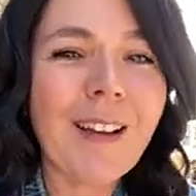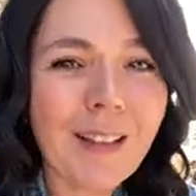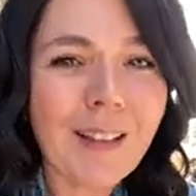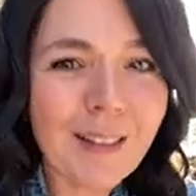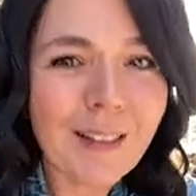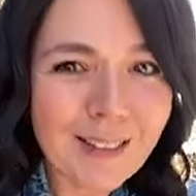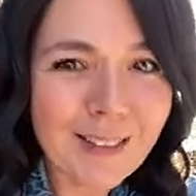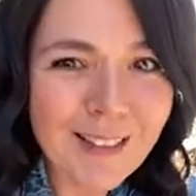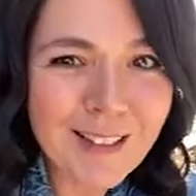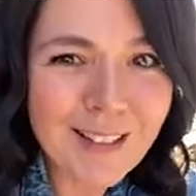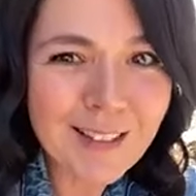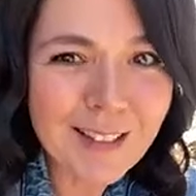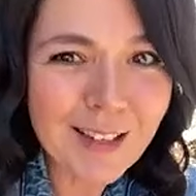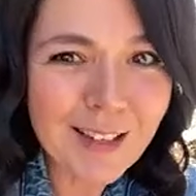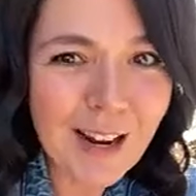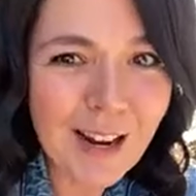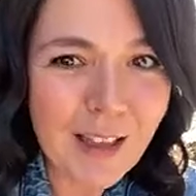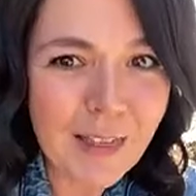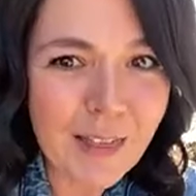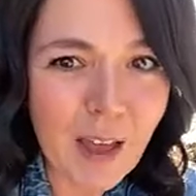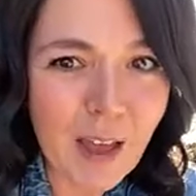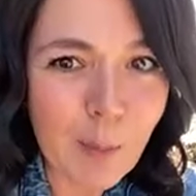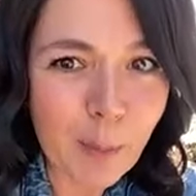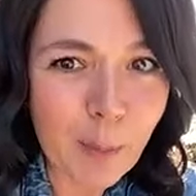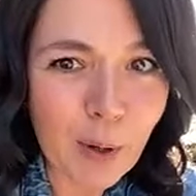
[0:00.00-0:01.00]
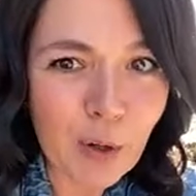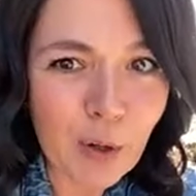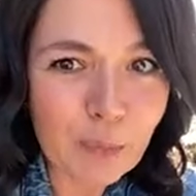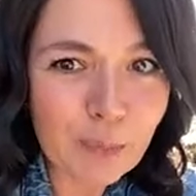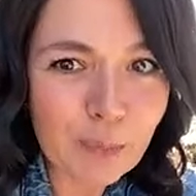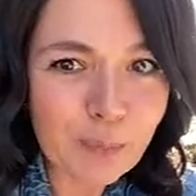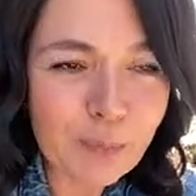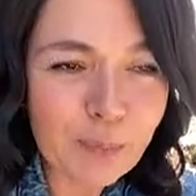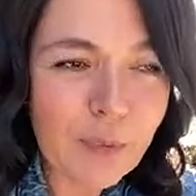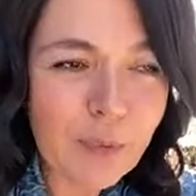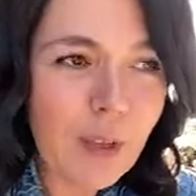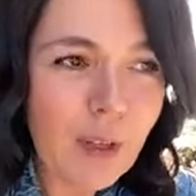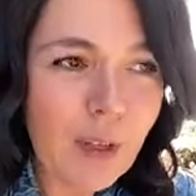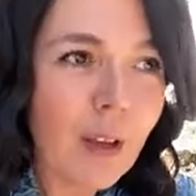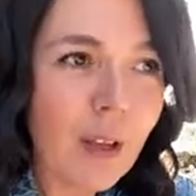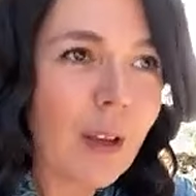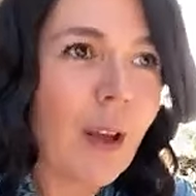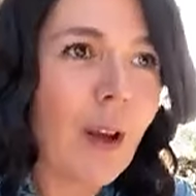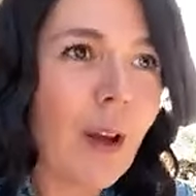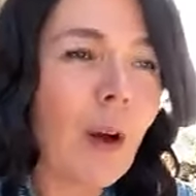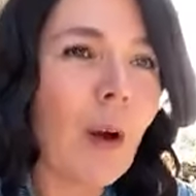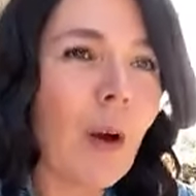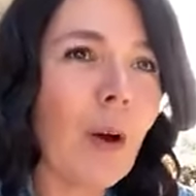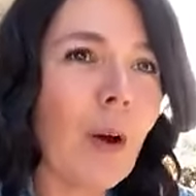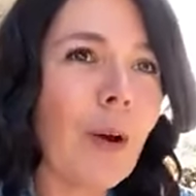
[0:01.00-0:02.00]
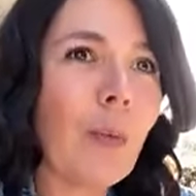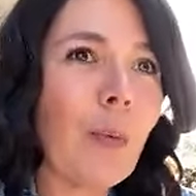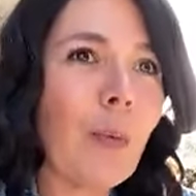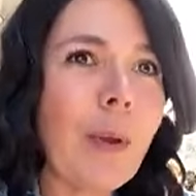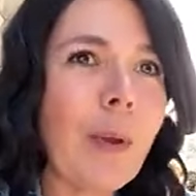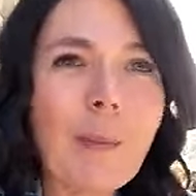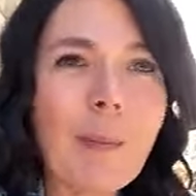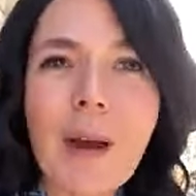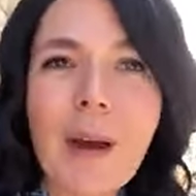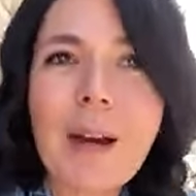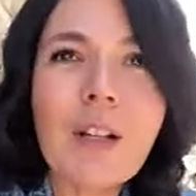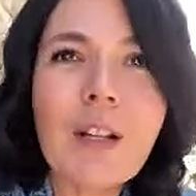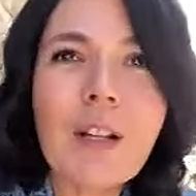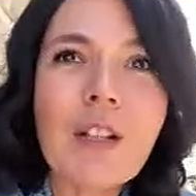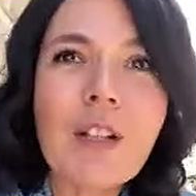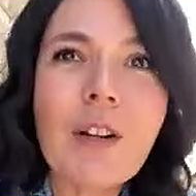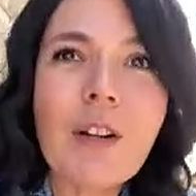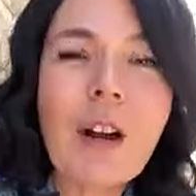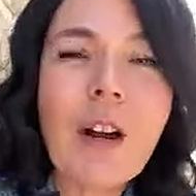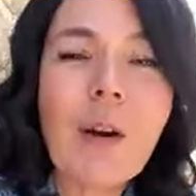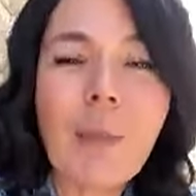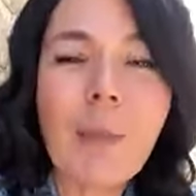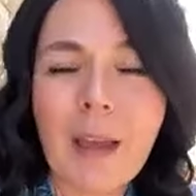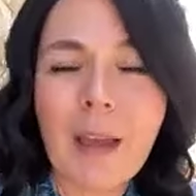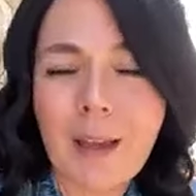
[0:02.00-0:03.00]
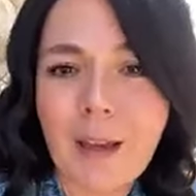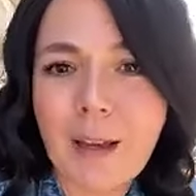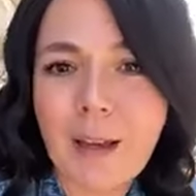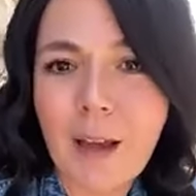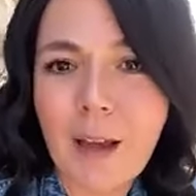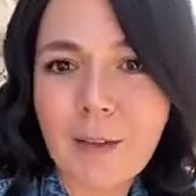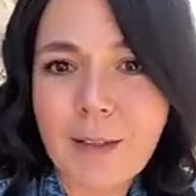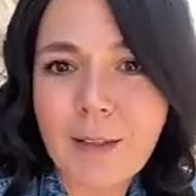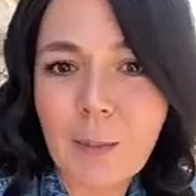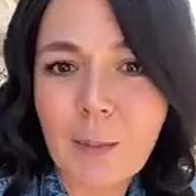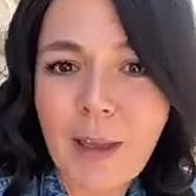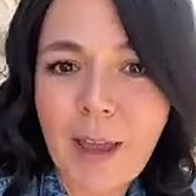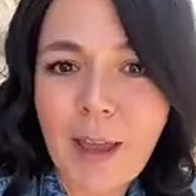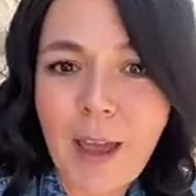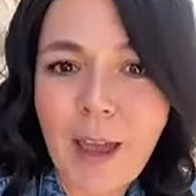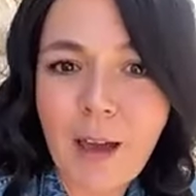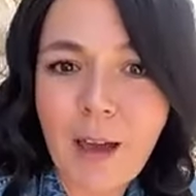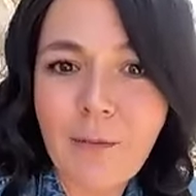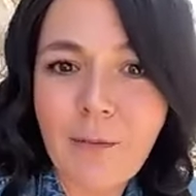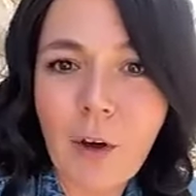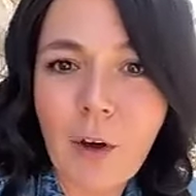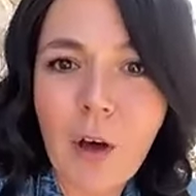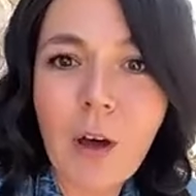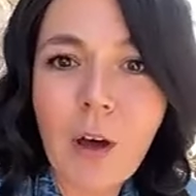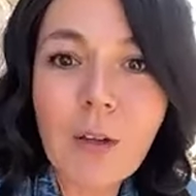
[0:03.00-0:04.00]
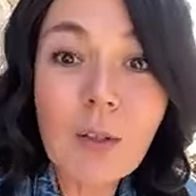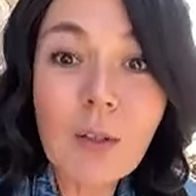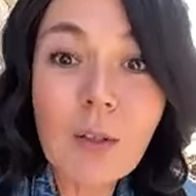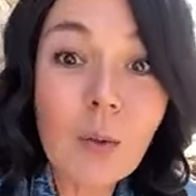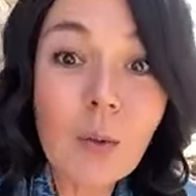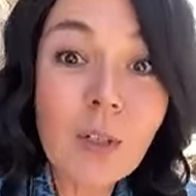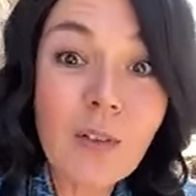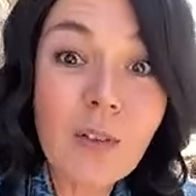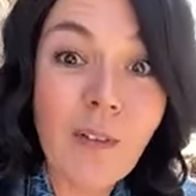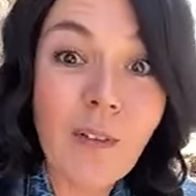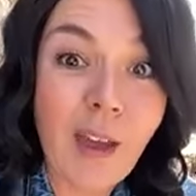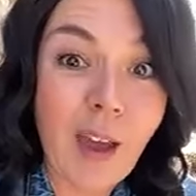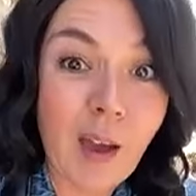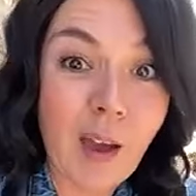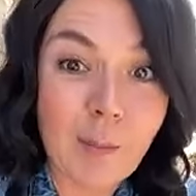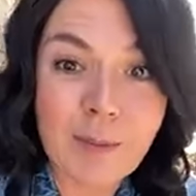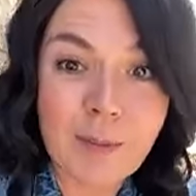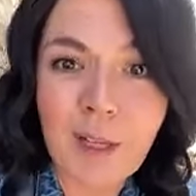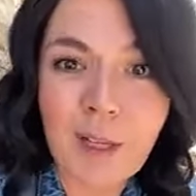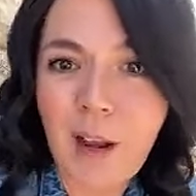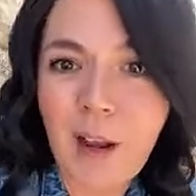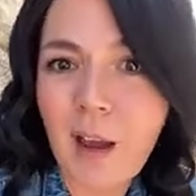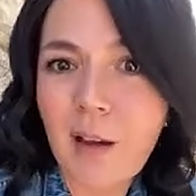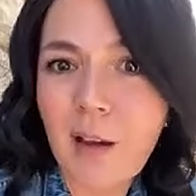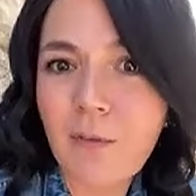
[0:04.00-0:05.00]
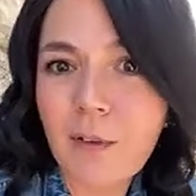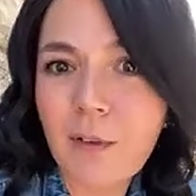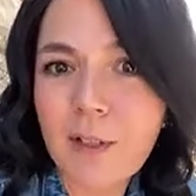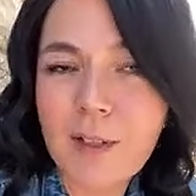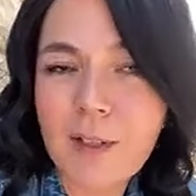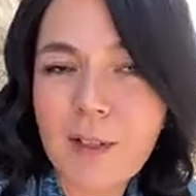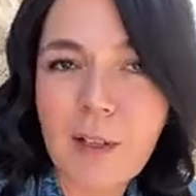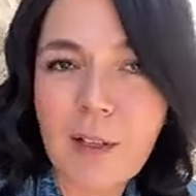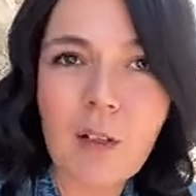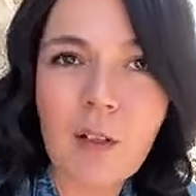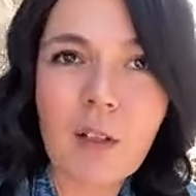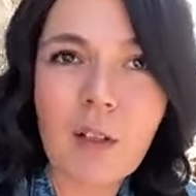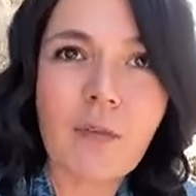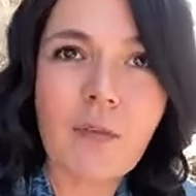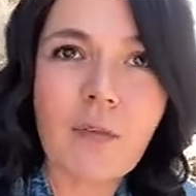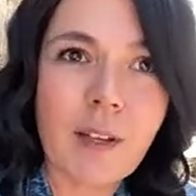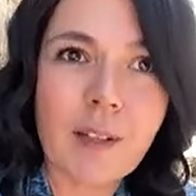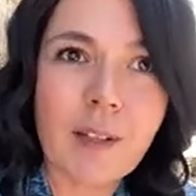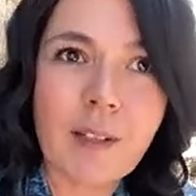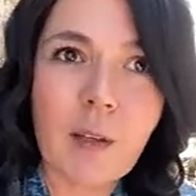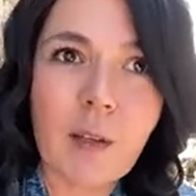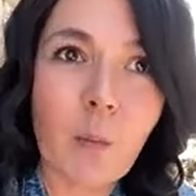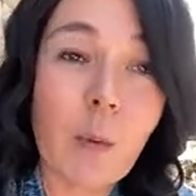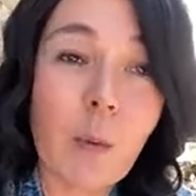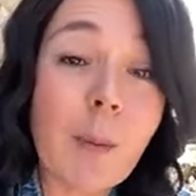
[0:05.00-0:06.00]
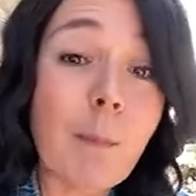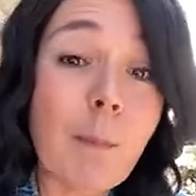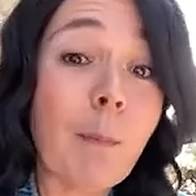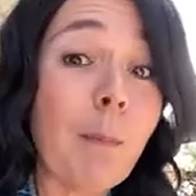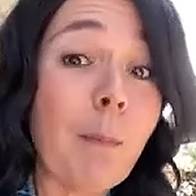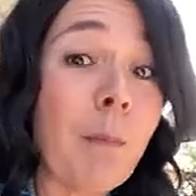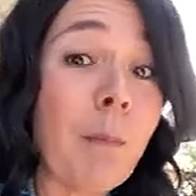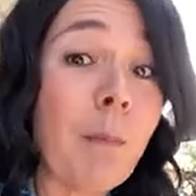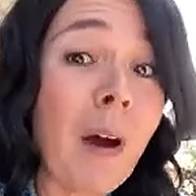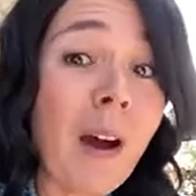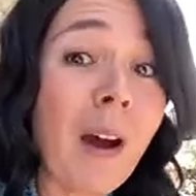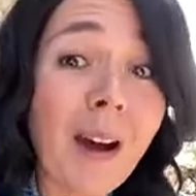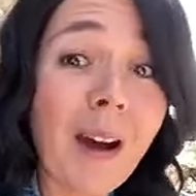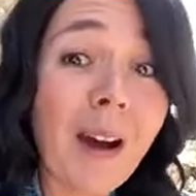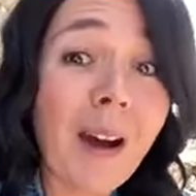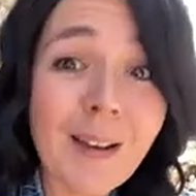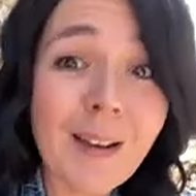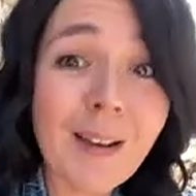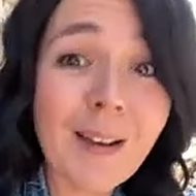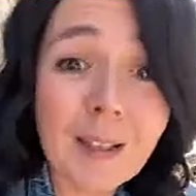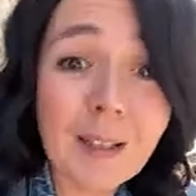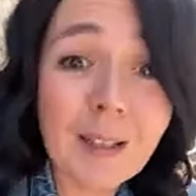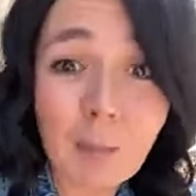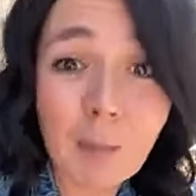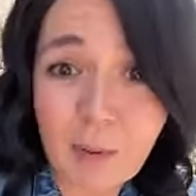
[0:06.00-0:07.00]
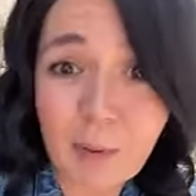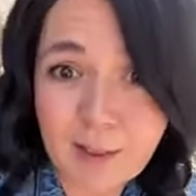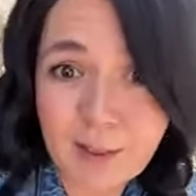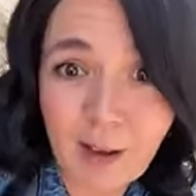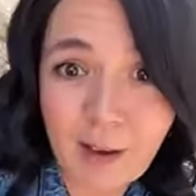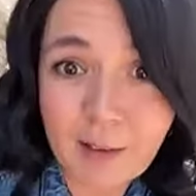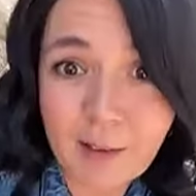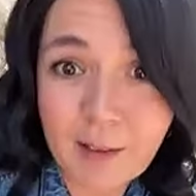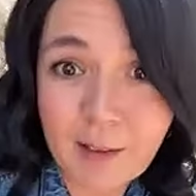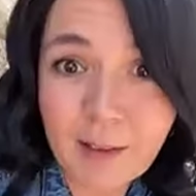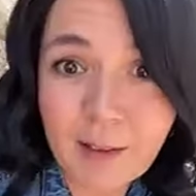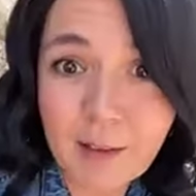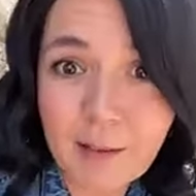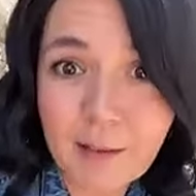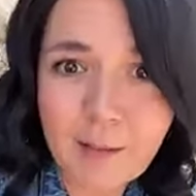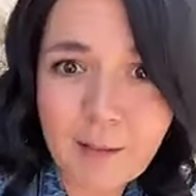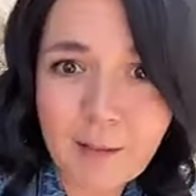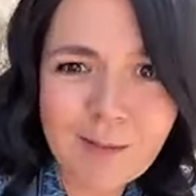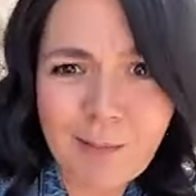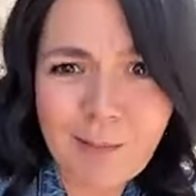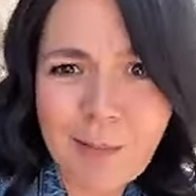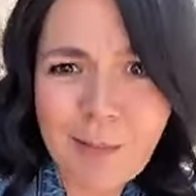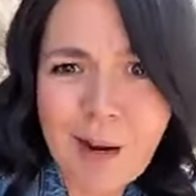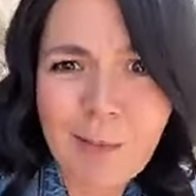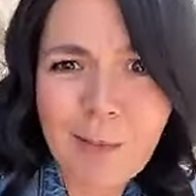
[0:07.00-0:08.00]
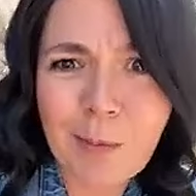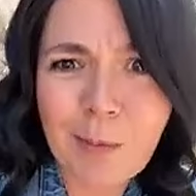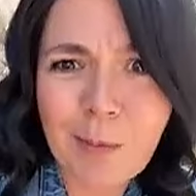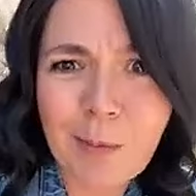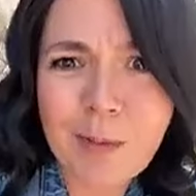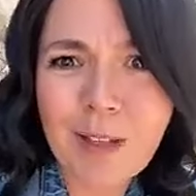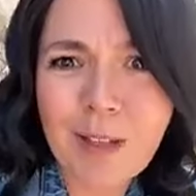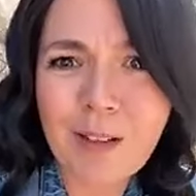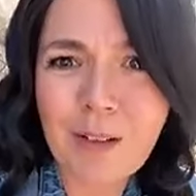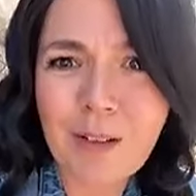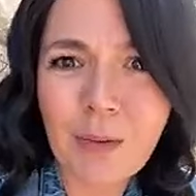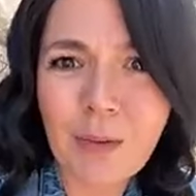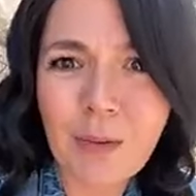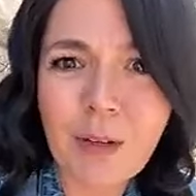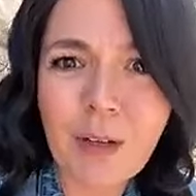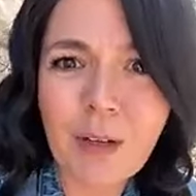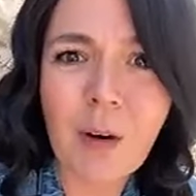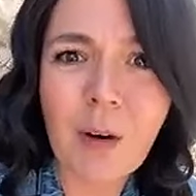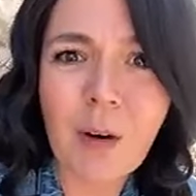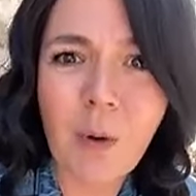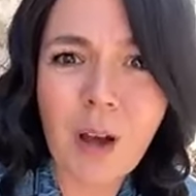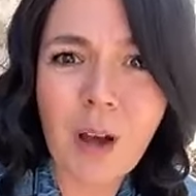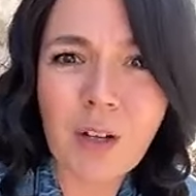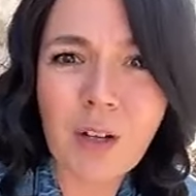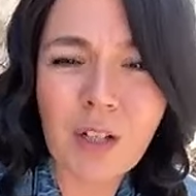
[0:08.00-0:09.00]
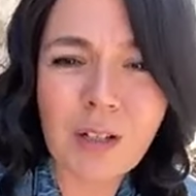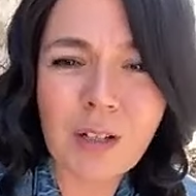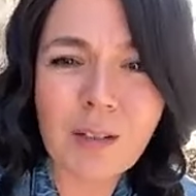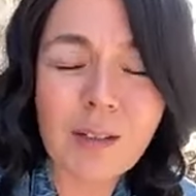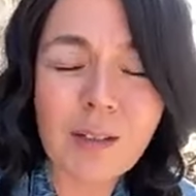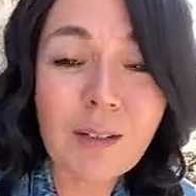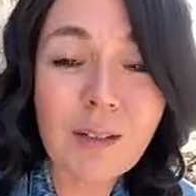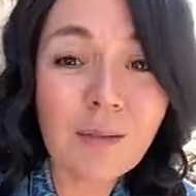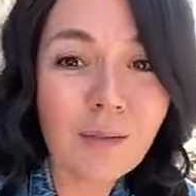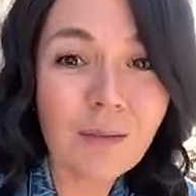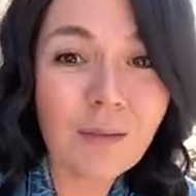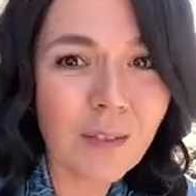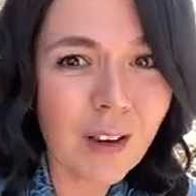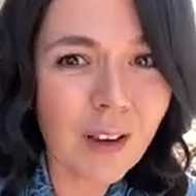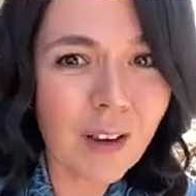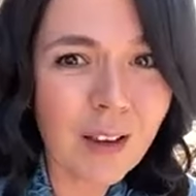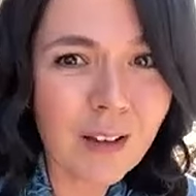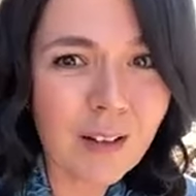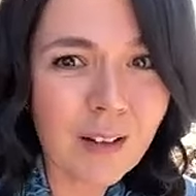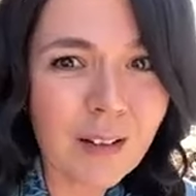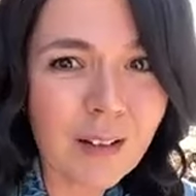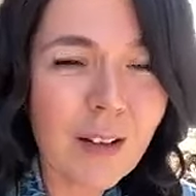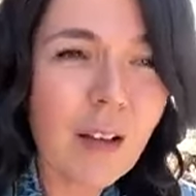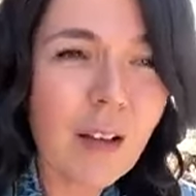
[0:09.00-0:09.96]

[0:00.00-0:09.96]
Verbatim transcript: Let's get on that boat. We monitor our bank accounts. We have all sorts of apps on every single device that we possibly possess, probably including our watches, right?